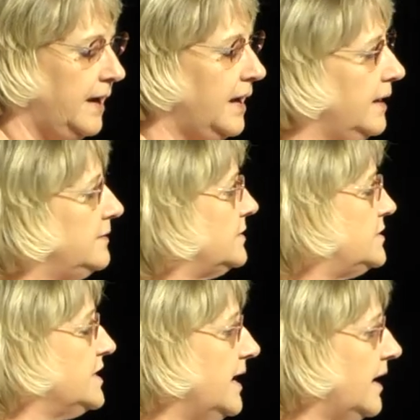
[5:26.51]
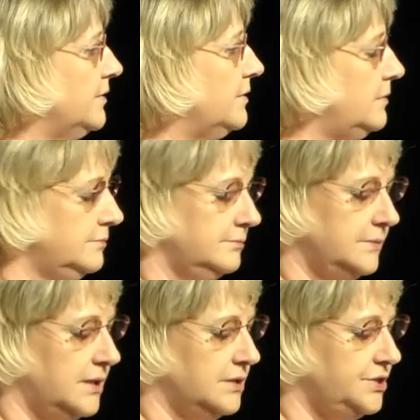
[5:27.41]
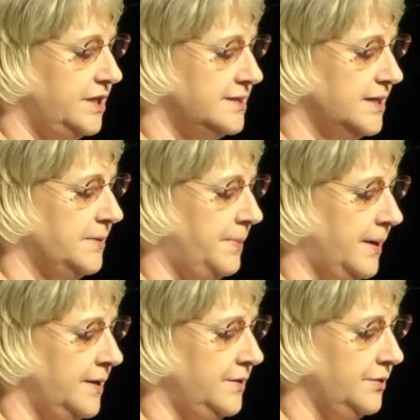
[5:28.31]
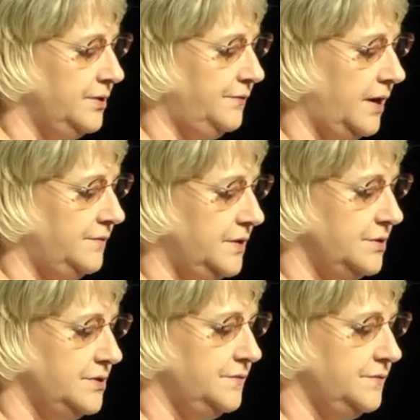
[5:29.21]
And together, she has a combined 35 years